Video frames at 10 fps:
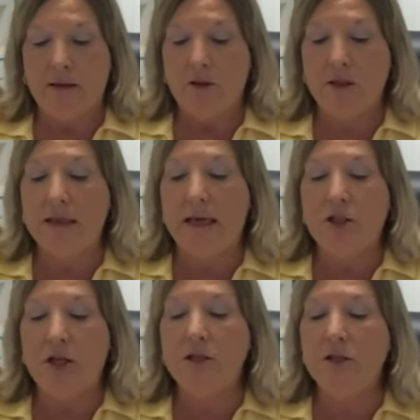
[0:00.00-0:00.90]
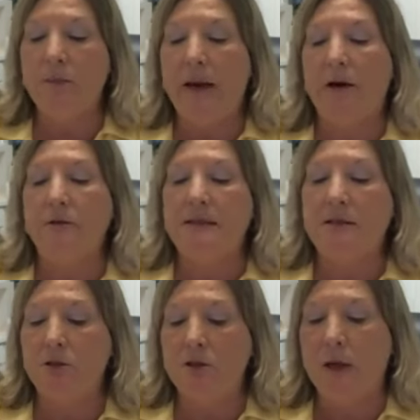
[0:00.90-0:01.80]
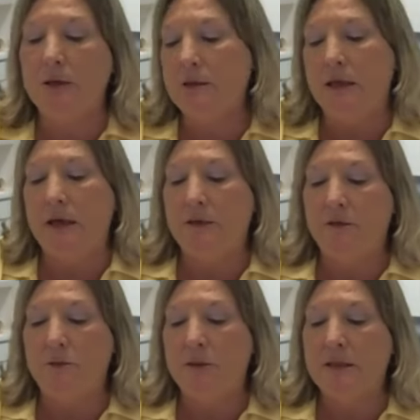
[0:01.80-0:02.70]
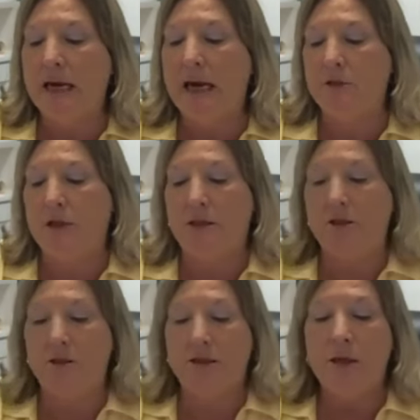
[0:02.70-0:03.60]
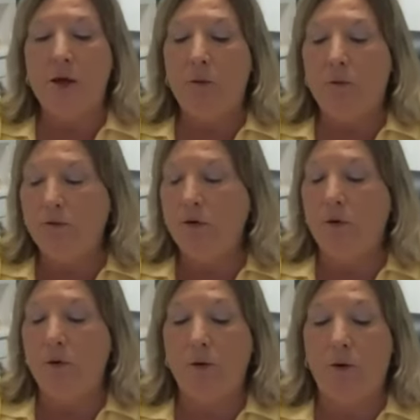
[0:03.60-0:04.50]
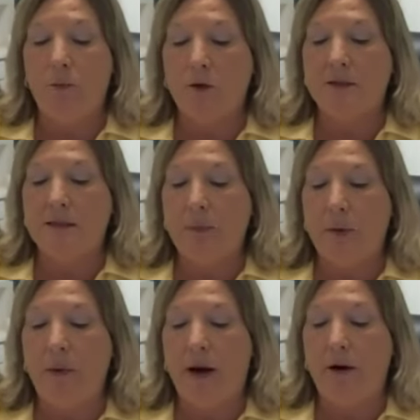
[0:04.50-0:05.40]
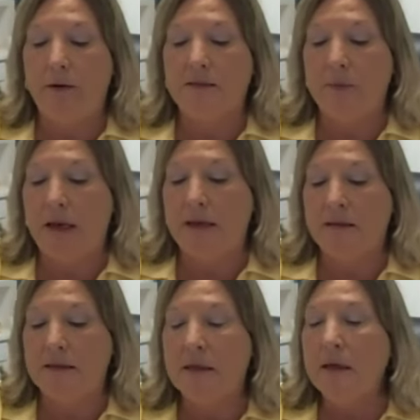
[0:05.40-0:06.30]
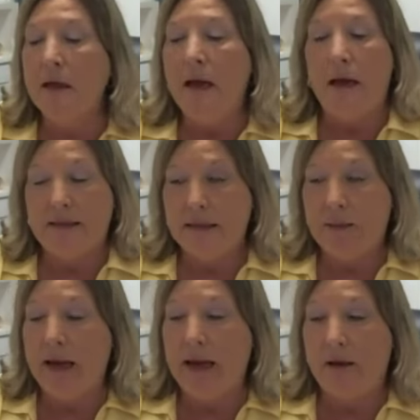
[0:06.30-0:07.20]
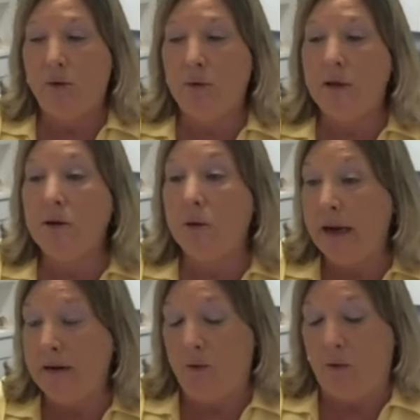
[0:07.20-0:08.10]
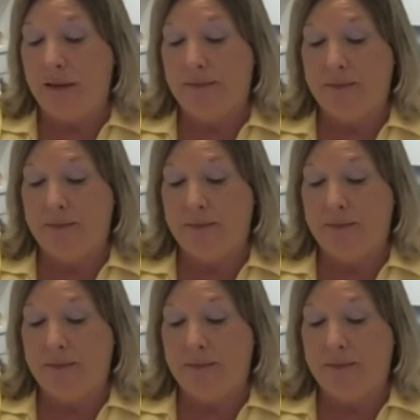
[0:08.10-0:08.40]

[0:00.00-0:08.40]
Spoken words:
Just like changing the batteries in your smoke detectors when the time changes, review your emergency preparedness plans semi-annually or annually.